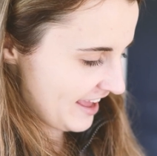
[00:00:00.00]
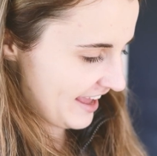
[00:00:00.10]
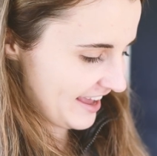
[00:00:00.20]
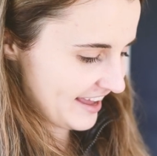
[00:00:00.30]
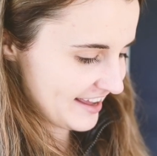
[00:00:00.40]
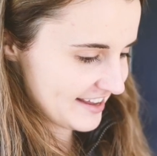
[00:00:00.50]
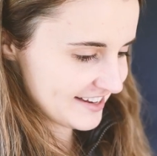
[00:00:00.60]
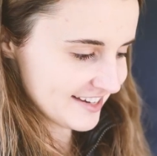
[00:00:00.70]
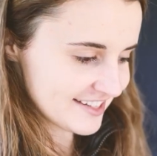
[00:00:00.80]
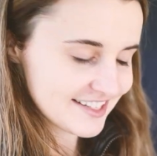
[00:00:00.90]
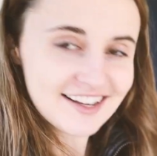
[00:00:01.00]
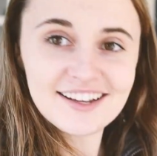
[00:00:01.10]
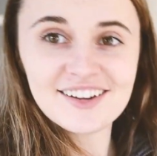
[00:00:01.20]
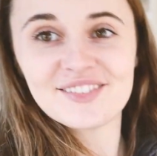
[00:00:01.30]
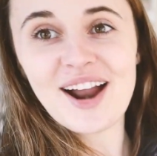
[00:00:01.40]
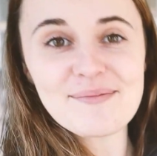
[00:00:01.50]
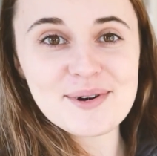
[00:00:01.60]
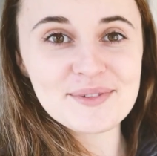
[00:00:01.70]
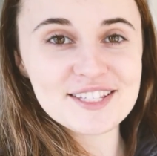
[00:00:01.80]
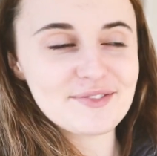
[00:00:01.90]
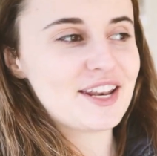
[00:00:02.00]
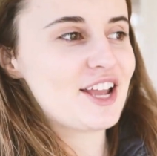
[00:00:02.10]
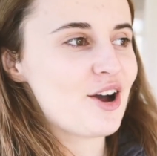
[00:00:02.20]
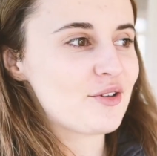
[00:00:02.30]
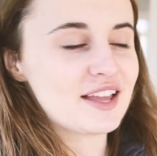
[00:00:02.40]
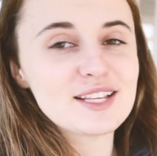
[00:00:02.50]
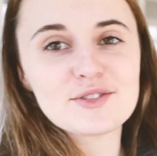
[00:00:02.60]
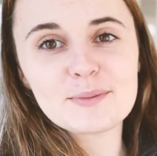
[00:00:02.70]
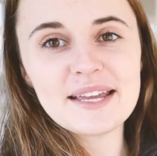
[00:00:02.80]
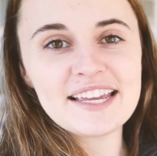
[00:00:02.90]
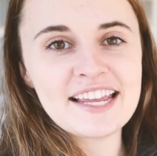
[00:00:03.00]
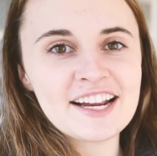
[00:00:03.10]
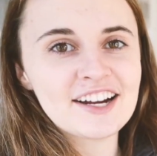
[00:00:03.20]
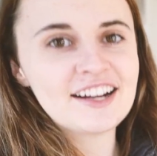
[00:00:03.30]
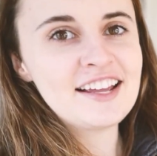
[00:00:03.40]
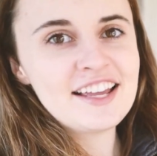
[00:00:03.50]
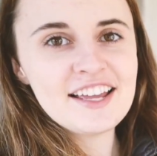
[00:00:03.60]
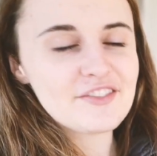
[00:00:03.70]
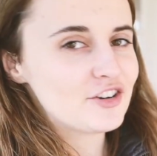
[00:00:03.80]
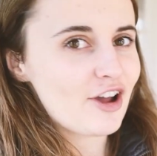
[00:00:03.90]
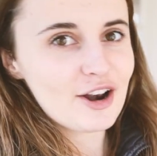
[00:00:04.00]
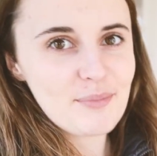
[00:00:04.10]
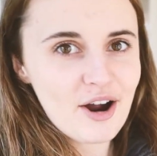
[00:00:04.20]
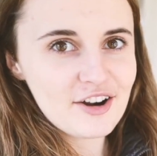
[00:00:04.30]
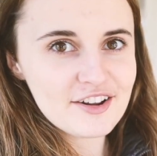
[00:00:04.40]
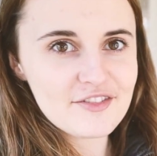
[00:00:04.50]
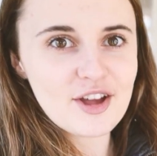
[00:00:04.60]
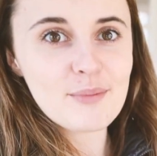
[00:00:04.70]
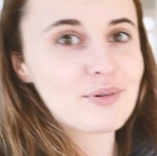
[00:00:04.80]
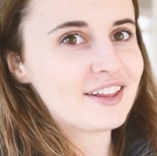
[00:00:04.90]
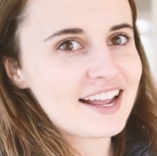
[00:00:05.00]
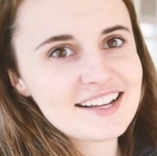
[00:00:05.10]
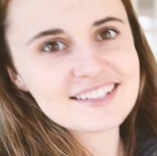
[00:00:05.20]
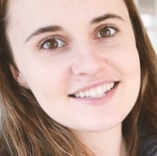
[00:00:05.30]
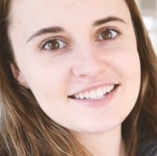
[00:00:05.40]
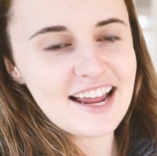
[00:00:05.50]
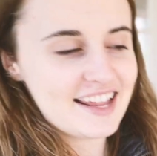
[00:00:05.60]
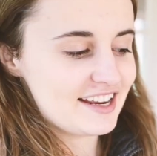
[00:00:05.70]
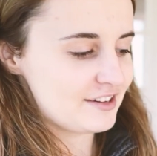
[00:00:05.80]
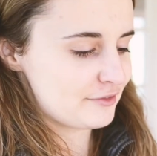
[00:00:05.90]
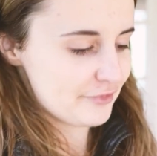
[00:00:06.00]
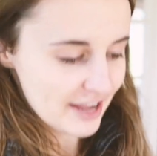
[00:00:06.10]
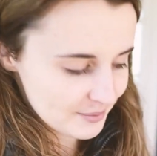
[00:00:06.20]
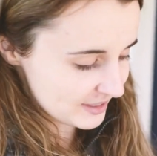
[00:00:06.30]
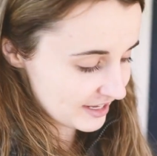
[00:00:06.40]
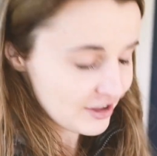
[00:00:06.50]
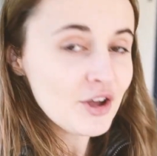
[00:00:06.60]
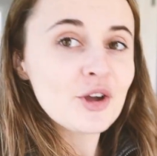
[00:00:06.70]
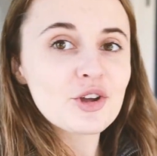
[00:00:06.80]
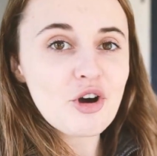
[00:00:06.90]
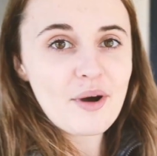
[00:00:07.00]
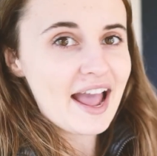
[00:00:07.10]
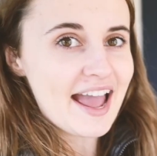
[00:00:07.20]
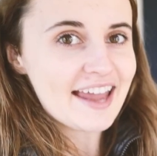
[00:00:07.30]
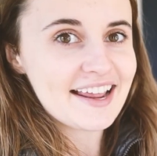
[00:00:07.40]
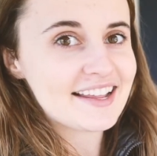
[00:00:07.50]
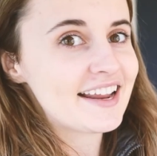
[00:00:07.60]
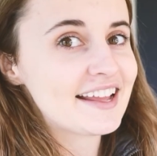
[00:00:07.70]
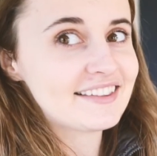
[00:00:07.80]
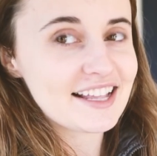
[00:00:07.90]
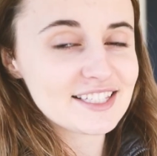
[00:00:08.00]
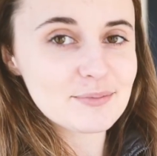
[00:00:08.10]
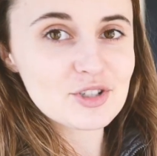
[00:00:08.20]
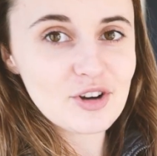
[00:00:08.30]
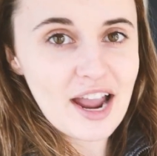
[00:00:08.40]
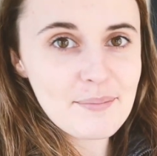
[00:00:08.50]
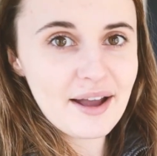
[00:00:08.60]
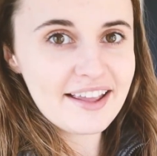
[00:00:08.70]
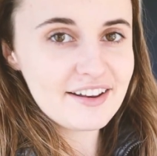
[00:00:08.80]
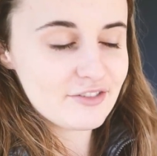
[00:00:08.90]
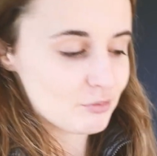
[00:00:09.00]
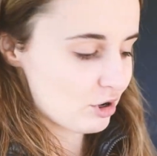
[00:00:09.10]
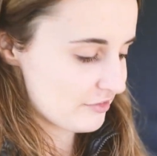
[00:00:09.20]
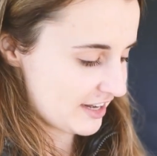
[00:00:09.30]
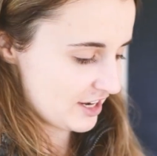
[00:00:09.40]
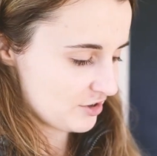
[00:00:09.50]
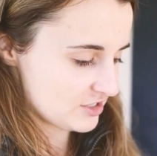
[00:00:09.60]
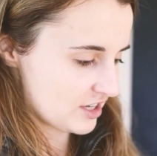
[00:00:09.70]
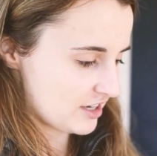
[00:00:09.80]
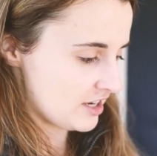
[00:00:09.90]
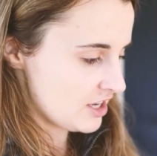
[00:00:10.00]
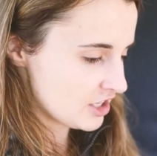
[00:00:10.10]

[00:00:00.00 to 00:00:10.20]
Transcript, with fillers: and wrap up this video. Thanks for being here. If you're not a part of the plant studying family, go ahead and hit that subscribe button for more videos on